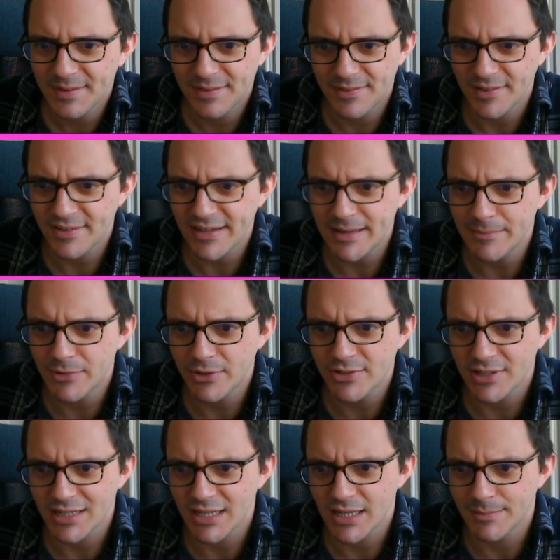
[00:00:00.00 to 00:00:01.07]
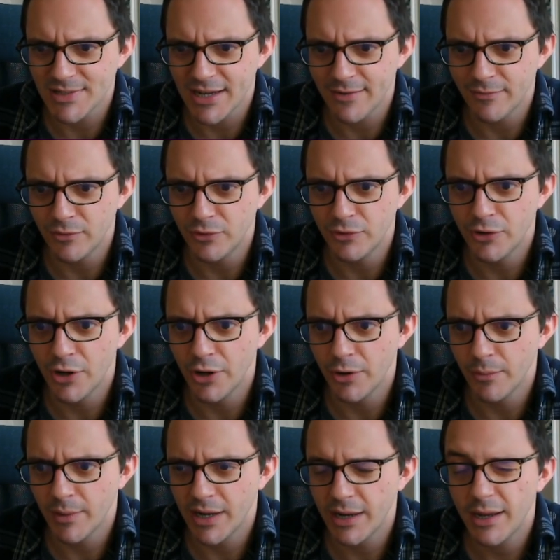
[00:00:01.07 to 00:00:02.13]
this claim looks like it comes out of
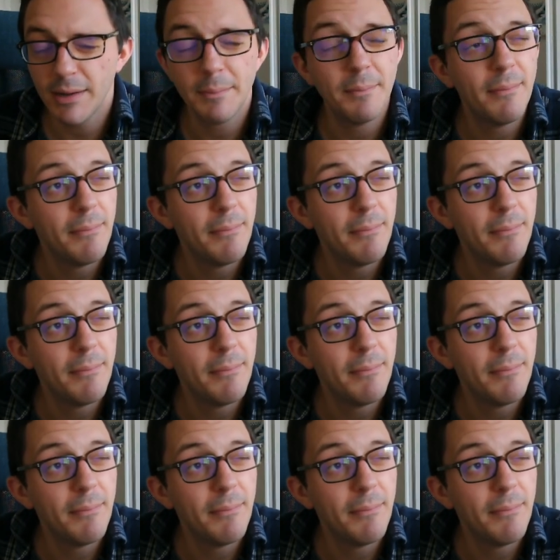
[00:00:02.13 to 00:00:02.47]
nowhere,